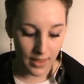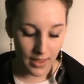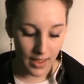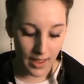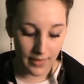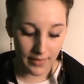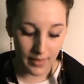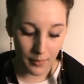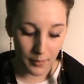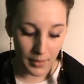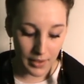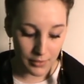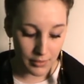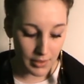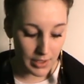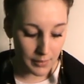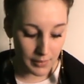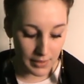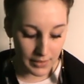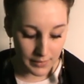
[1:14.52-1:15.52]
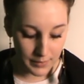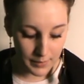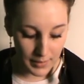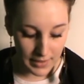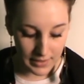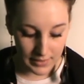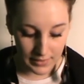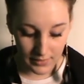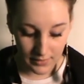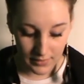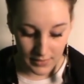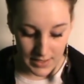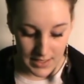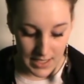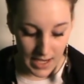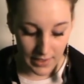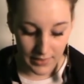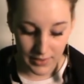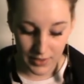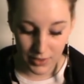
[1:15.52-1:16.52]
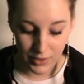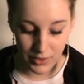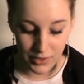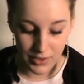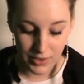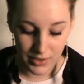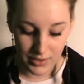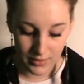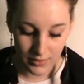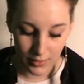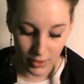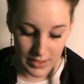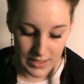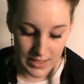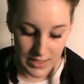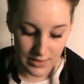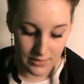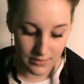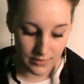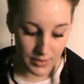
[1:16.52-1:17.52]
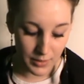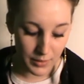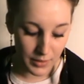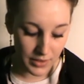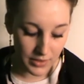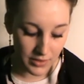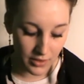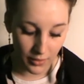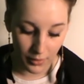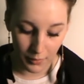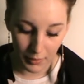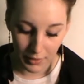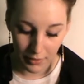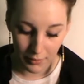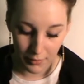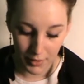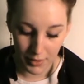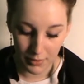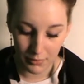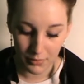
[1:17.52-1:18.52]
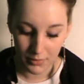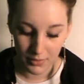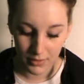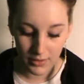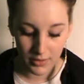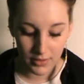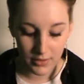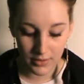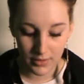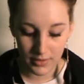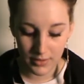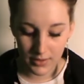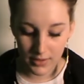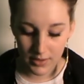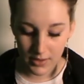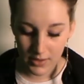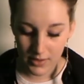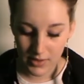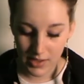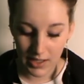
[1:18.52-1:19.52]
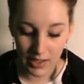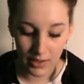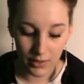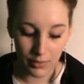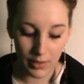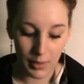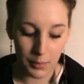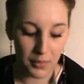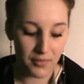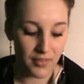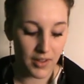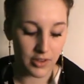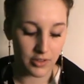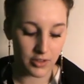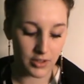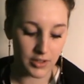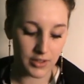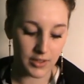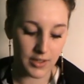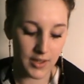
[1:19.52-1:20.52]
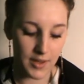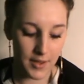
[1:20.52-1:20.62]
and that works really well as well. The text is just continuous all the way through, so it looks really professional.